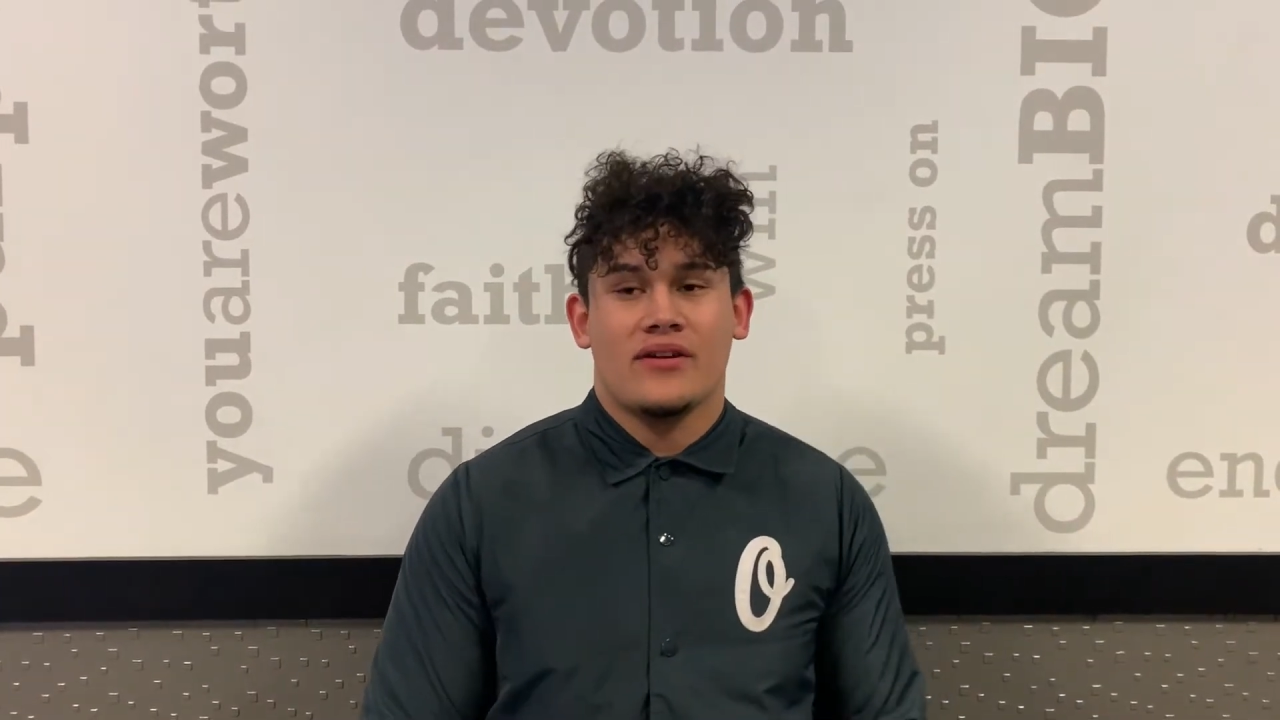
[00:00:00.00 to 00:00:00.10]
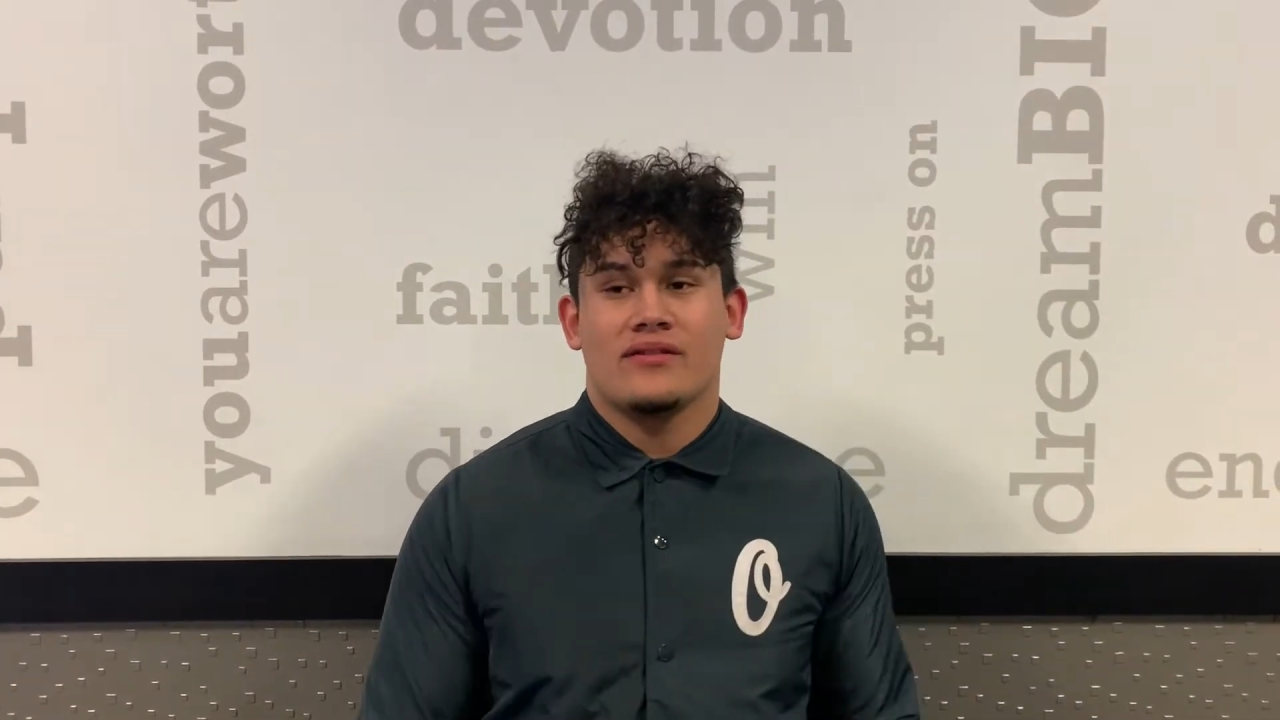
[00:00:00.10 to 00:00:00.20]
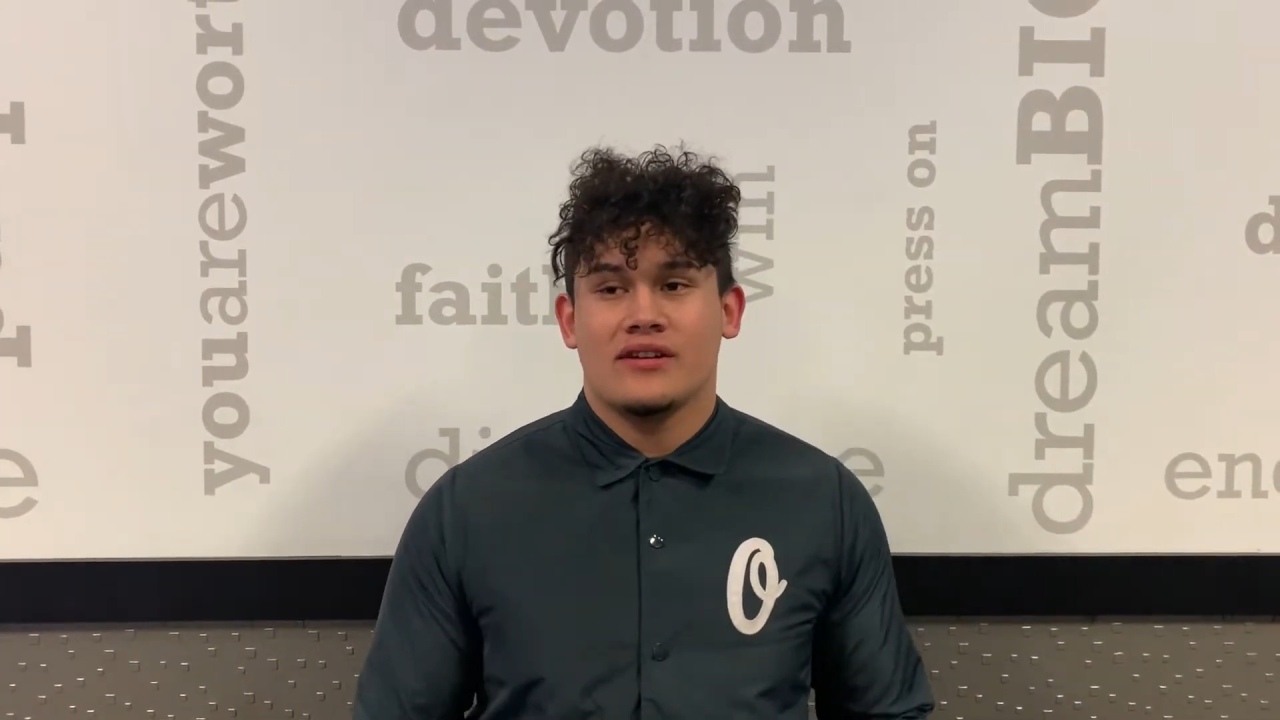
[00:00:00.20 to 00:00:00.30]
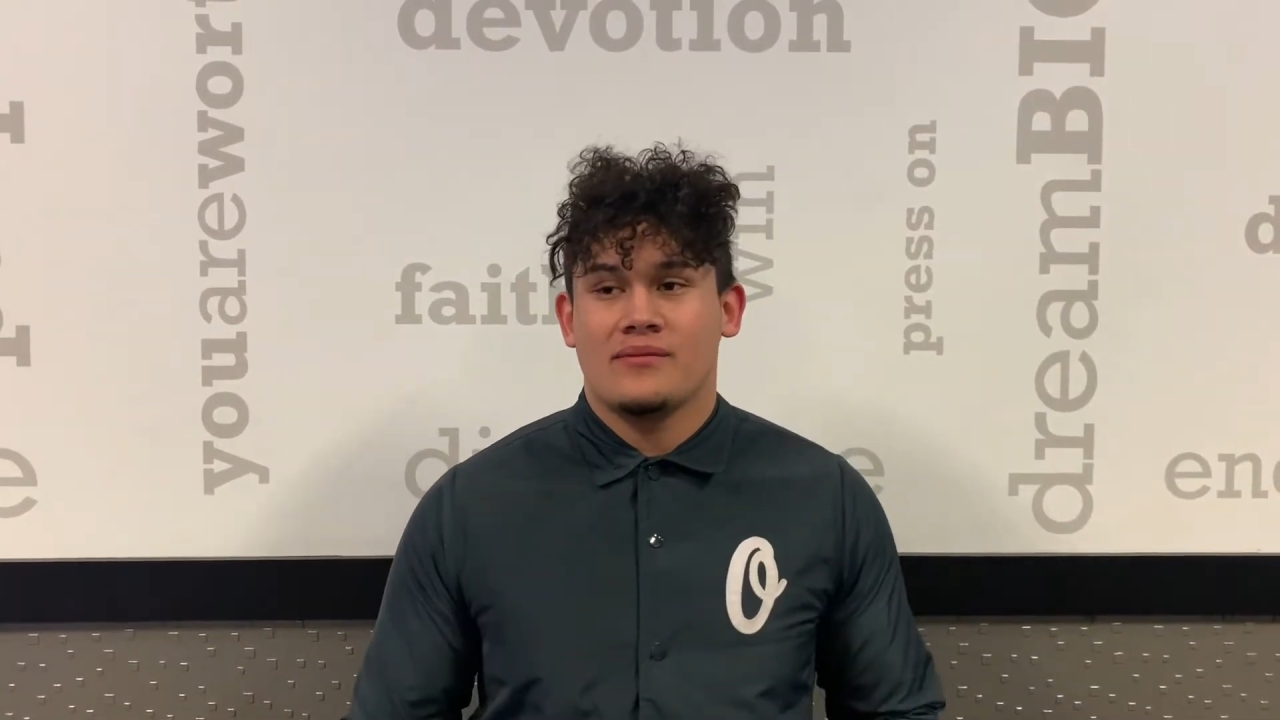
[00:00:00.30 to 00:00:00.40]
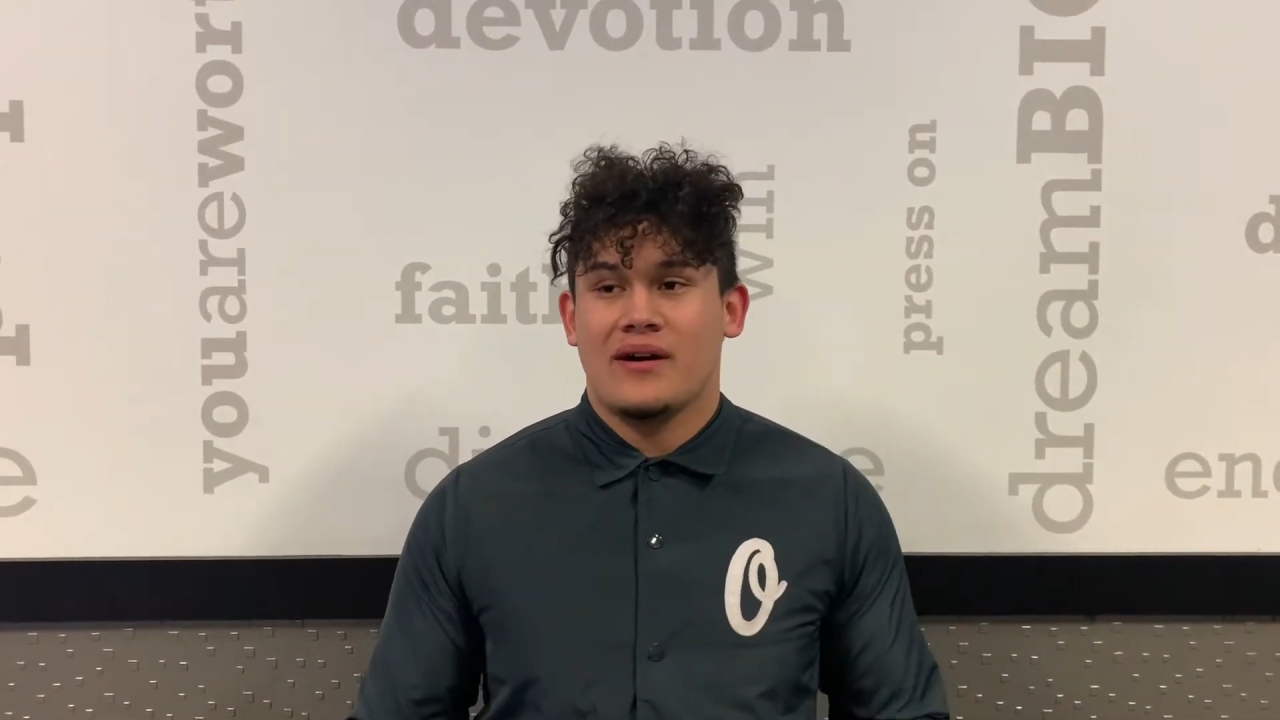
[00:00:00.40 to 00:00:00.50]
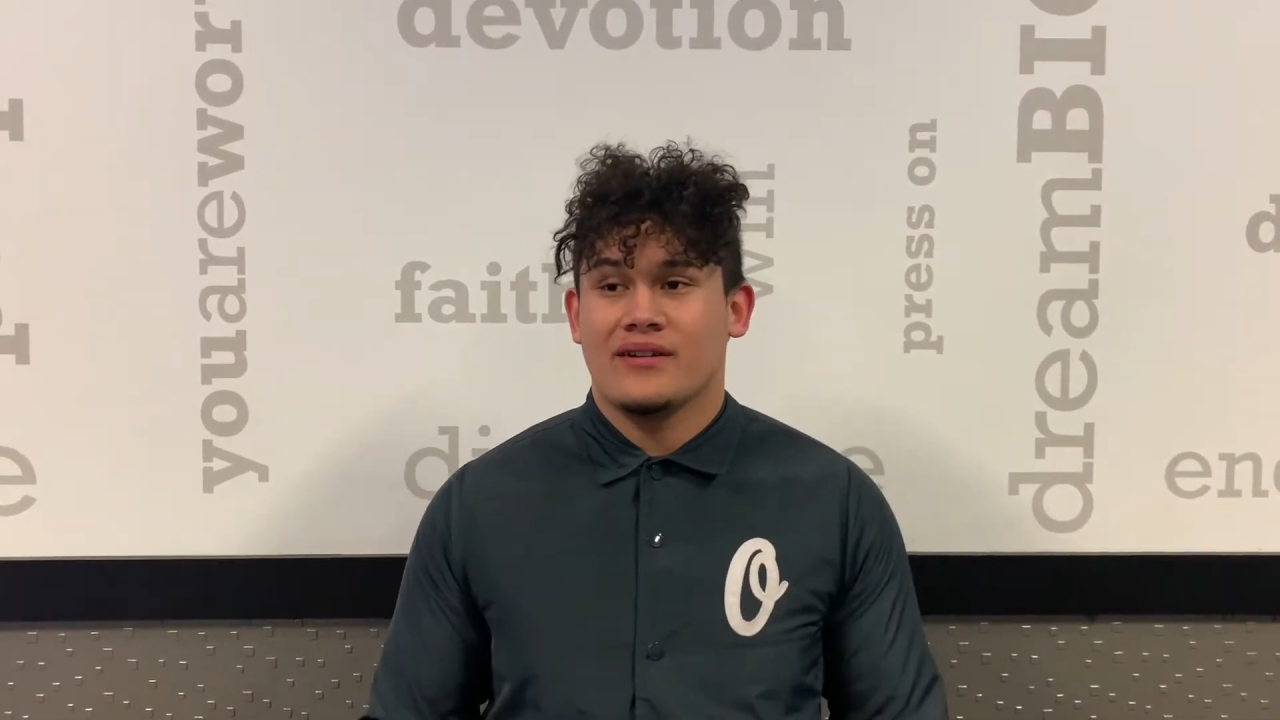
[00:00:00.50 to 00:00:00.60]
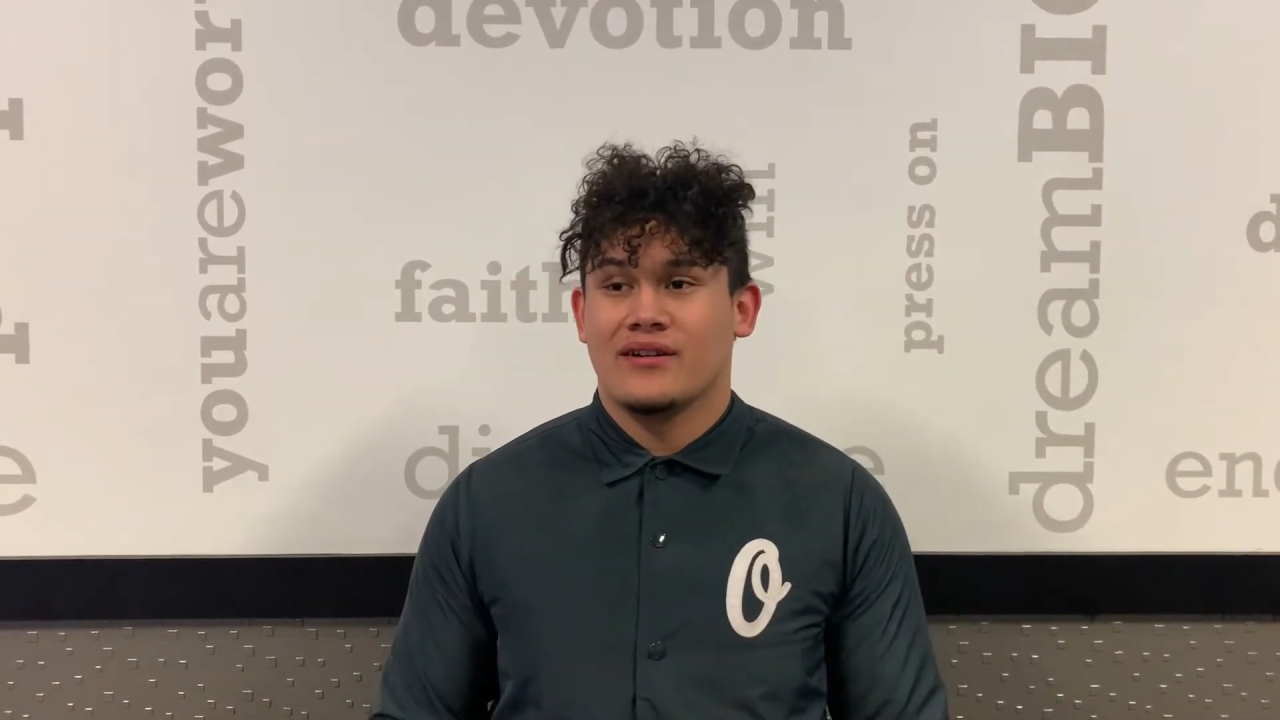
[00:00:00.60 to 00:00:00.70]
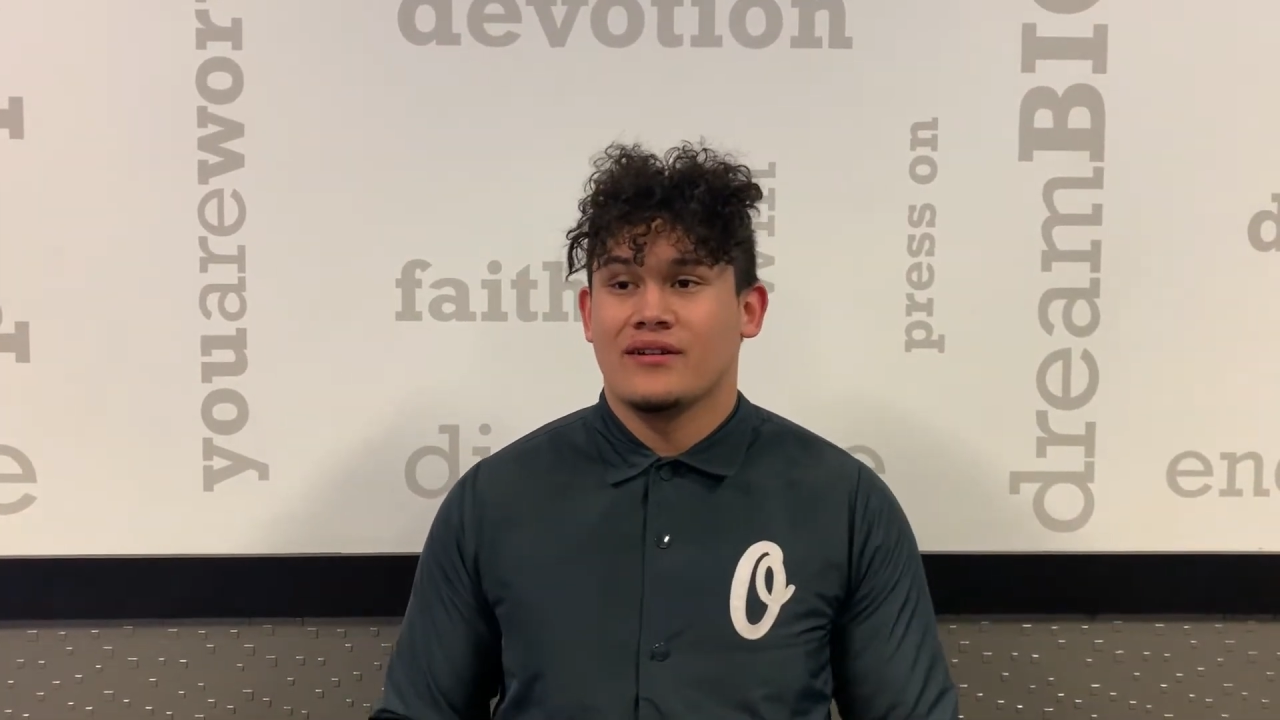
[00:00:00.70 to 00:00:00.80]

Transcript: favorite thing about